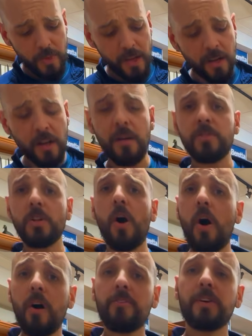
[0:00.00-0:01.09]
comes
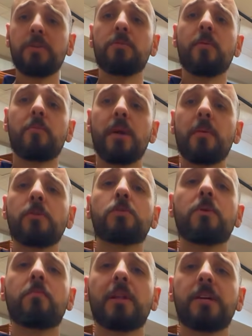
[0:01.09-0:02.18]
off and you're able to
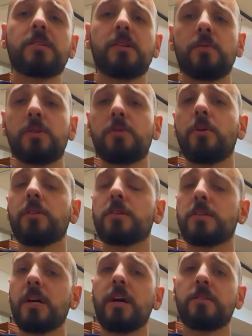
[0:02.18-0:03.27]
replace it with two other
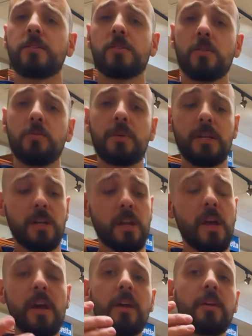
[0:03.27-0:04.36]
sizes. So
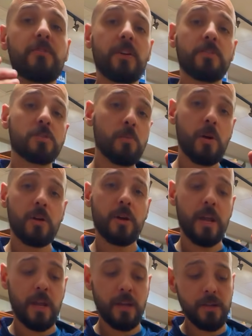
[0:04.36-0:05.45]
meaning if you have a smaller
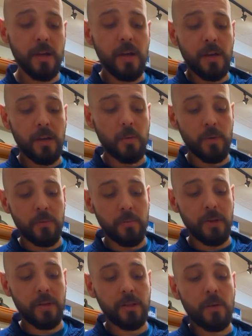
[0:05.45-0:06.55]
hand and you want to
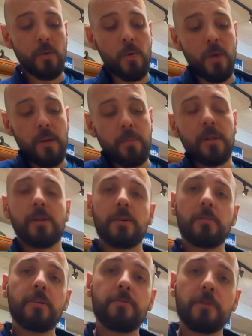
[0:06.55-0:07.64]
bring the grip a
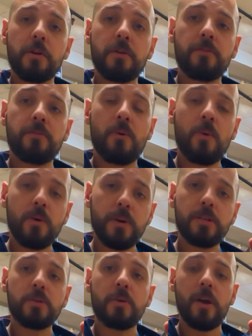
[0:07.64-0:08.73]
little bit
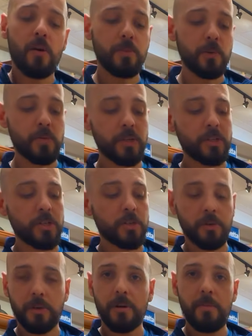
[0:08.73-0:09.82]
forward to help you reach the
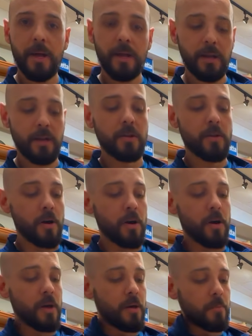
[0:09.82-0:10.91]
trigger better and
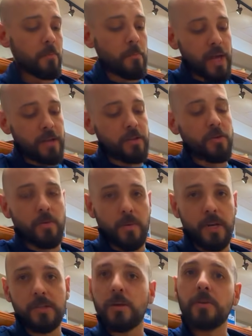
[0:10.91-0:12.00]
not bend your
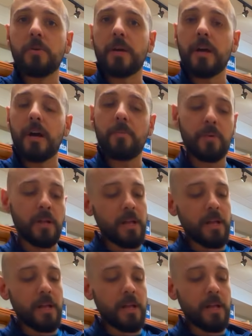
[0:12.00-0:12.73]
wrist all the way up,